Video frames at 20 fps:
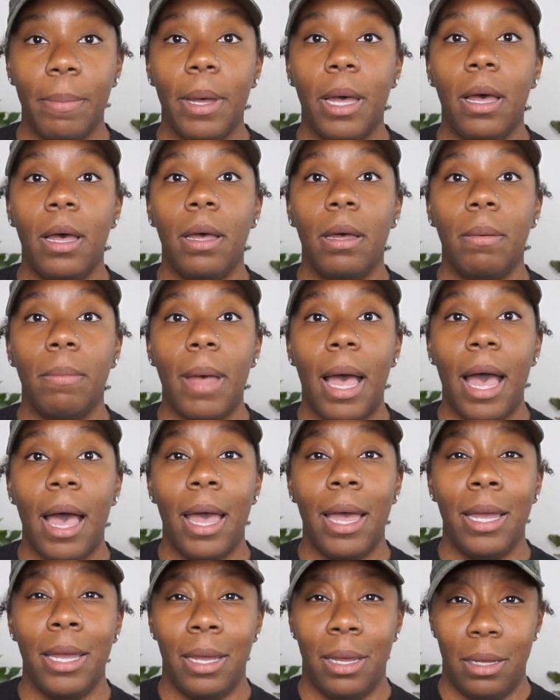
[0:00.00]

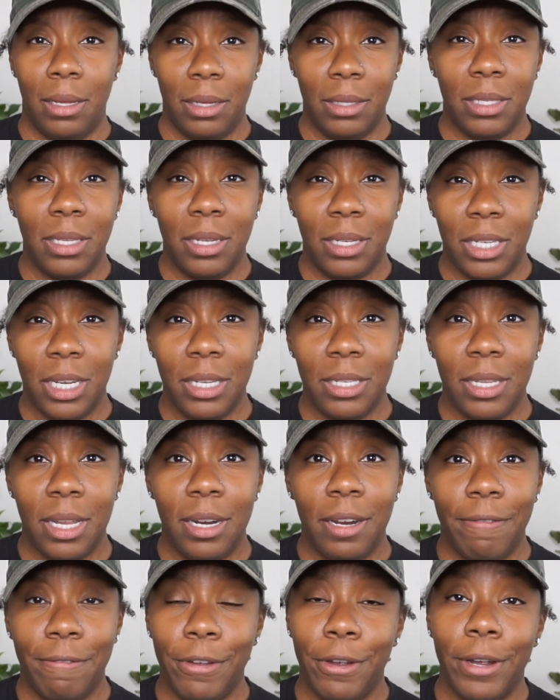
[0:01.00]
I suggest that
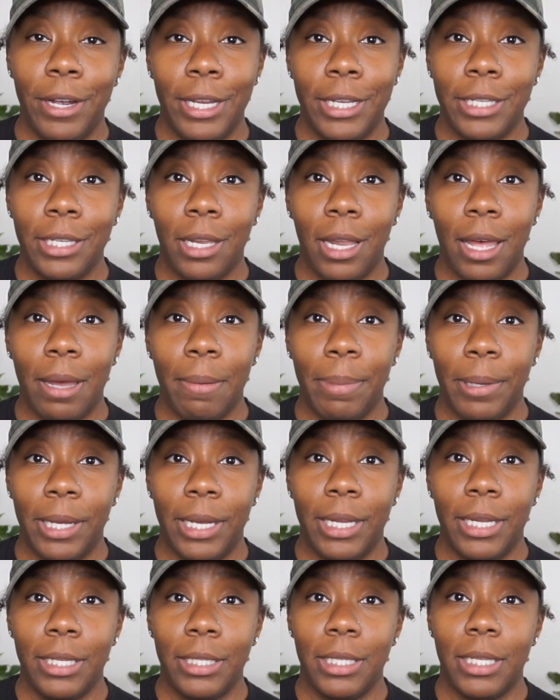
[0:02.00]
if you're into like
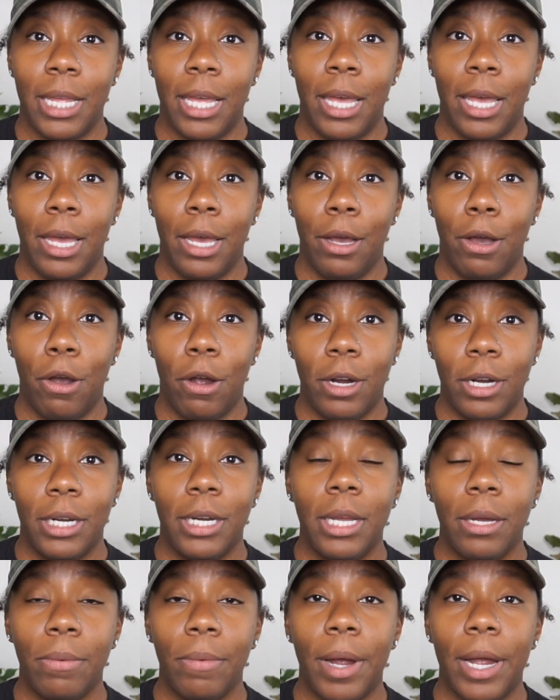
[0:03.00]
plants and
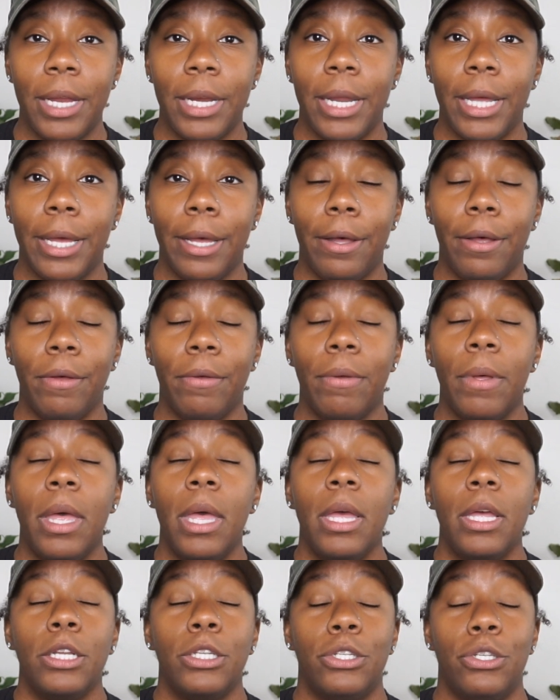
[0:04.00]
gardening right now,
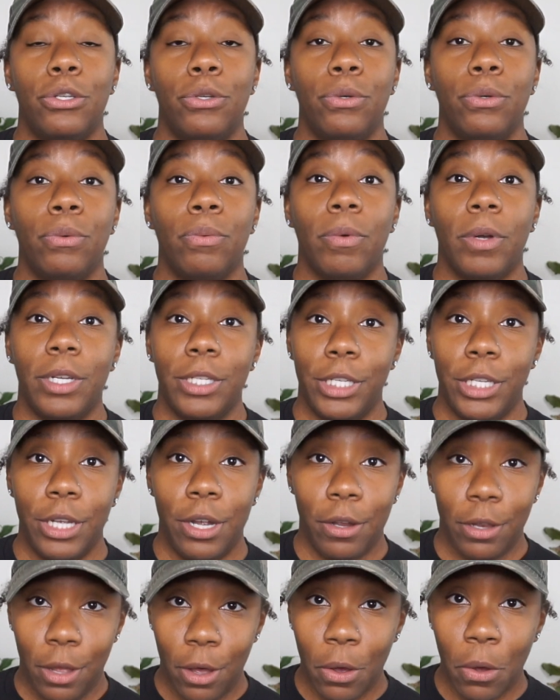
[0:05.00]
to run to
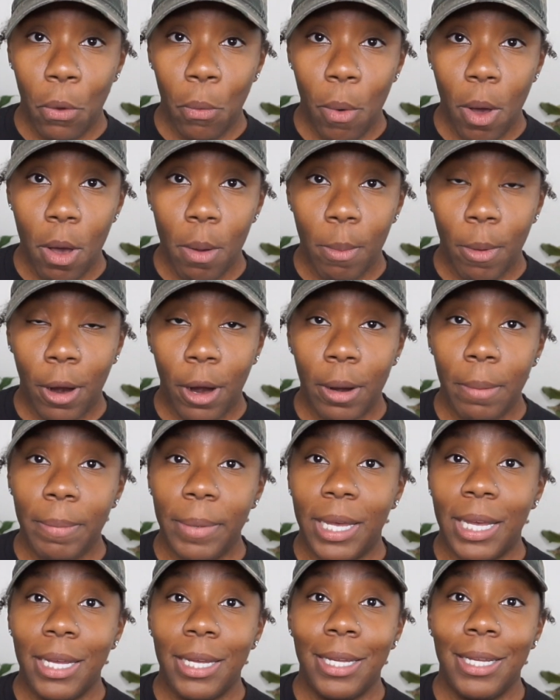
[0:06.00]
your local Walmart
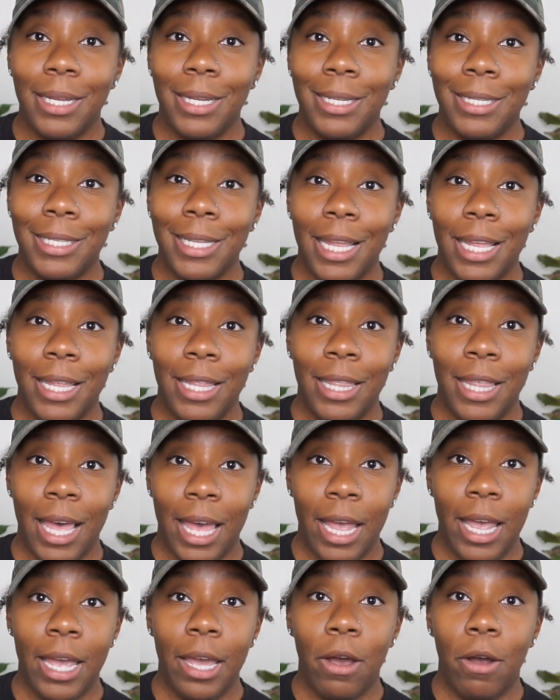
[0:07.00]
because
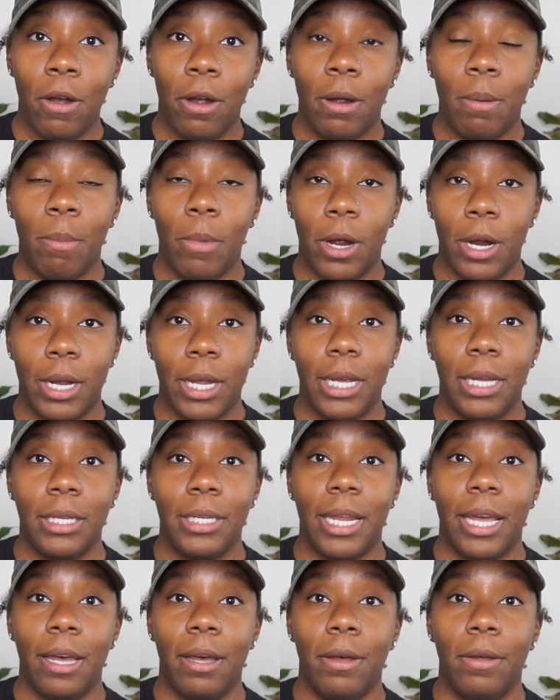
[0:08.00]
they are marking
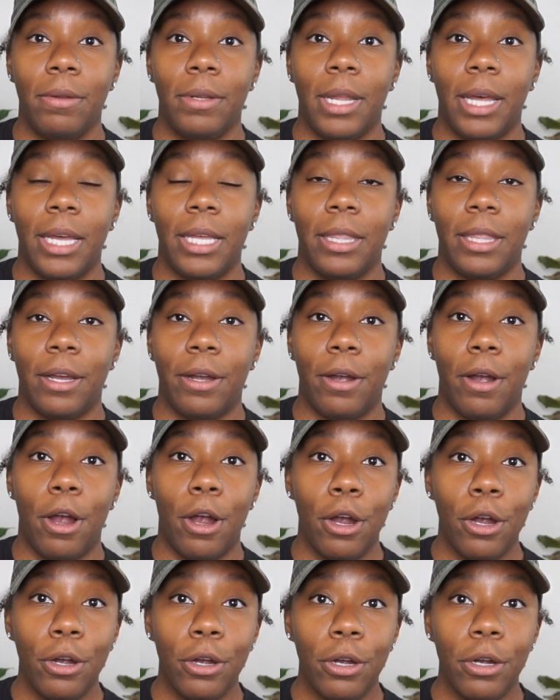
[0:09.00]
down like their
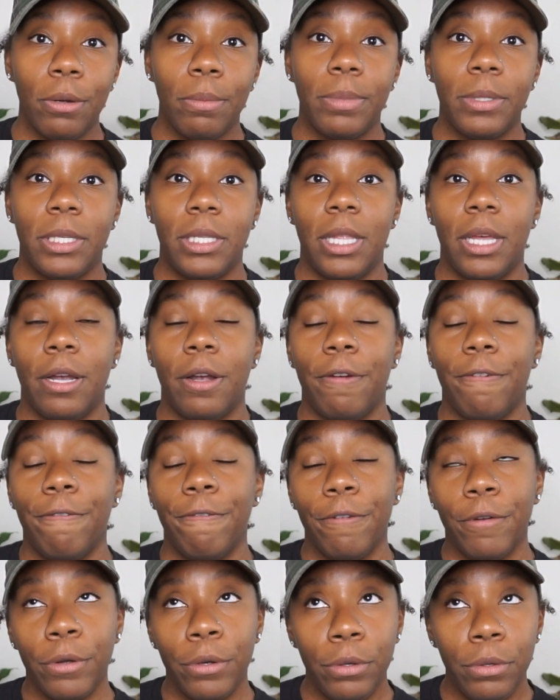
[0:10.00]
herbs, their
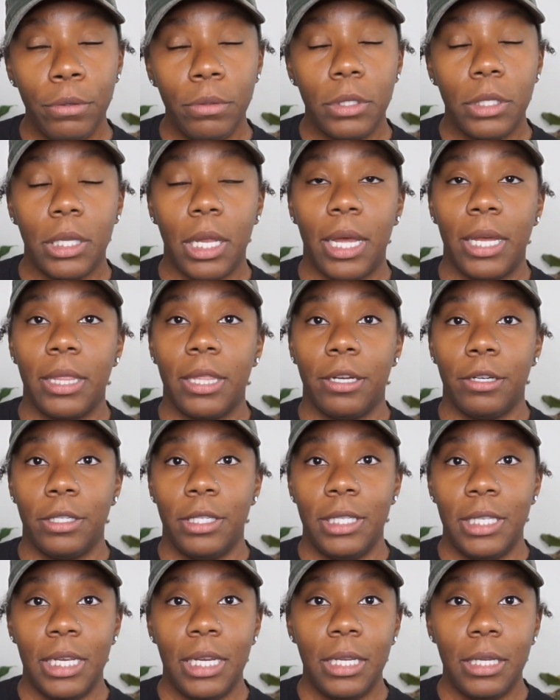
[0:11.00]
fruits, like their
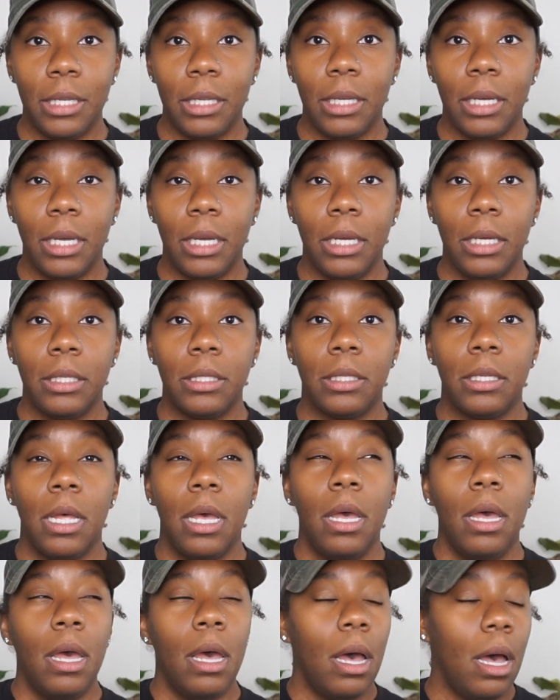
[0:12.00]
seedlings,
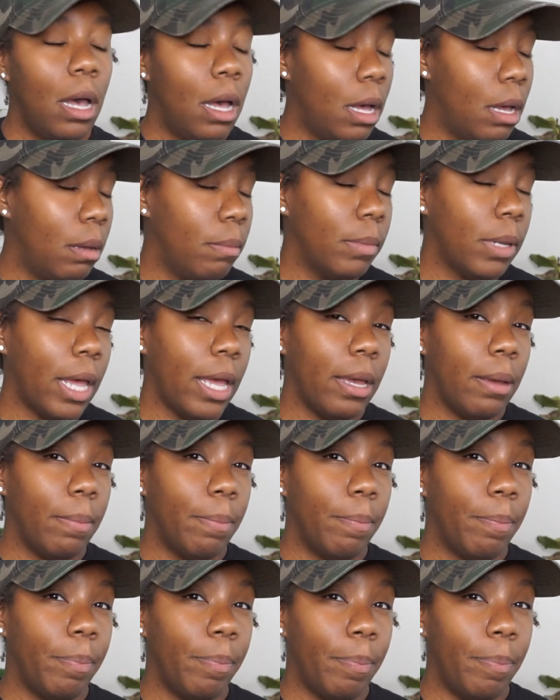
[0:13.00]
like
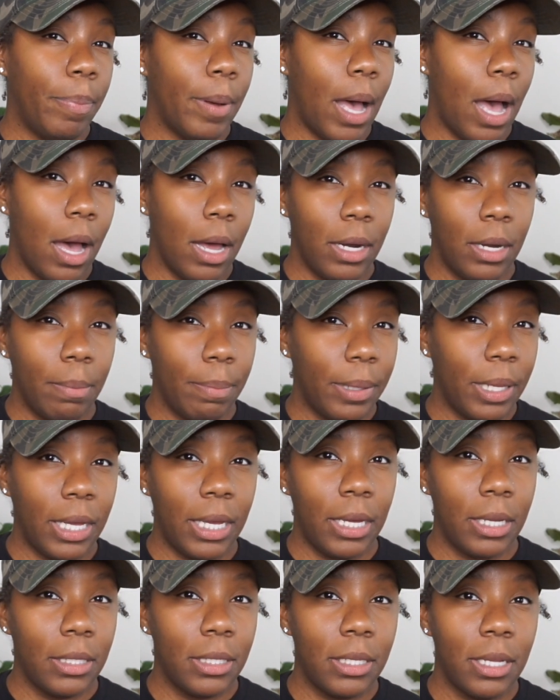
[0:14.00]
potted
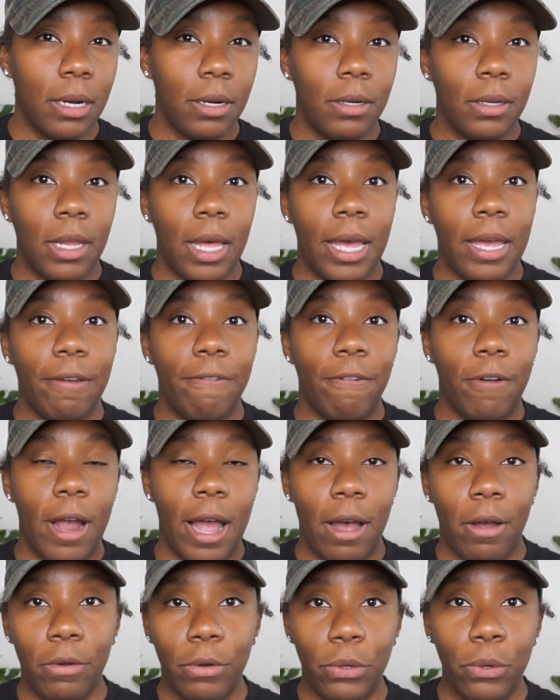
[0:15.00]
plants that are like for
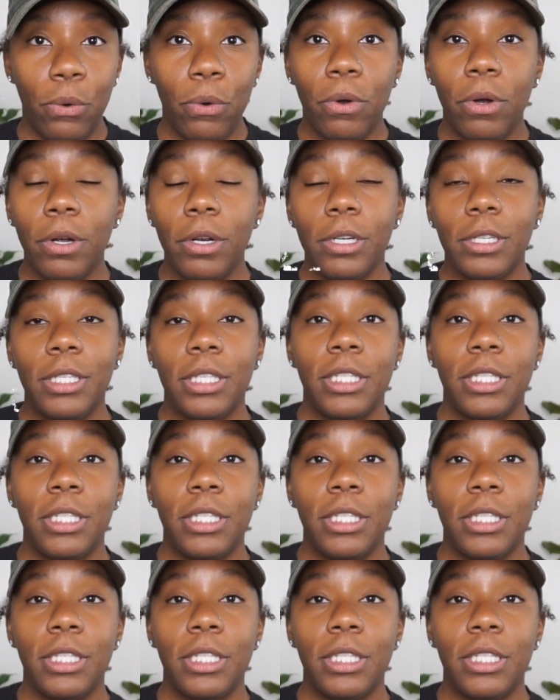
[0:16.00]
outdoors.